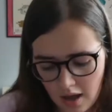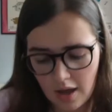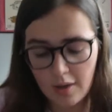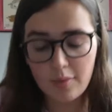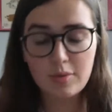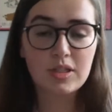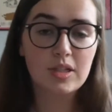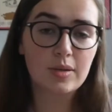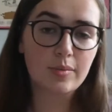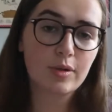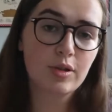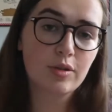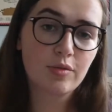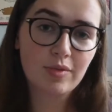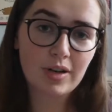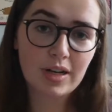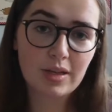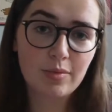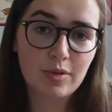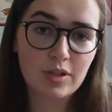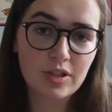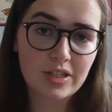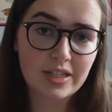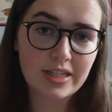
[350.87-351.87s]
I was someone who really
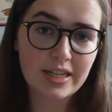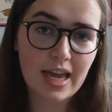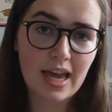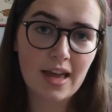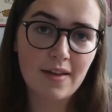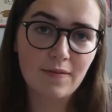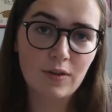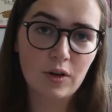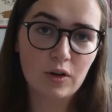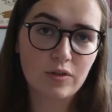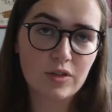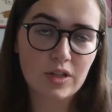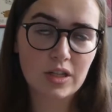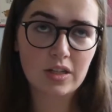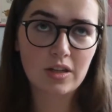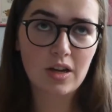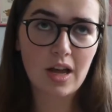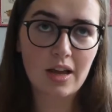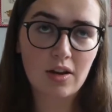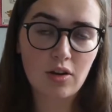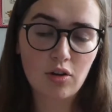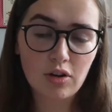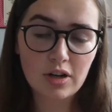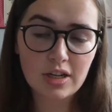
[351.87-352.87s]
wanted to get involved in
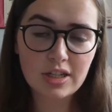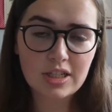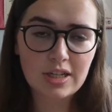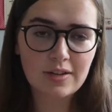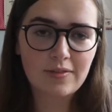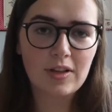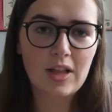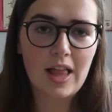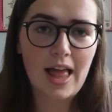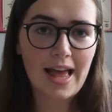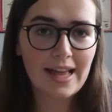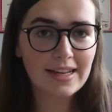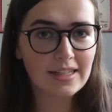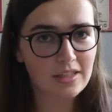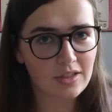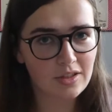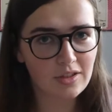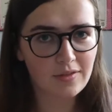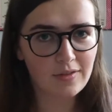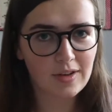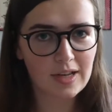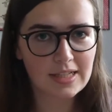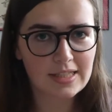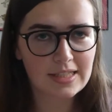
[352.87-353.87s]
at college level and at
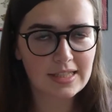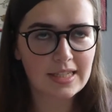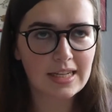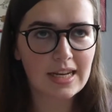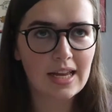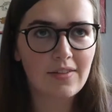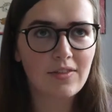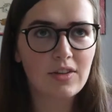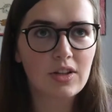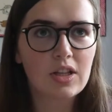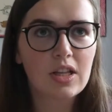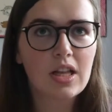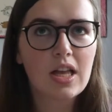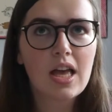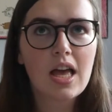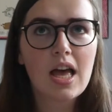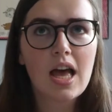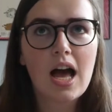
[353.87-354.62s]
university level.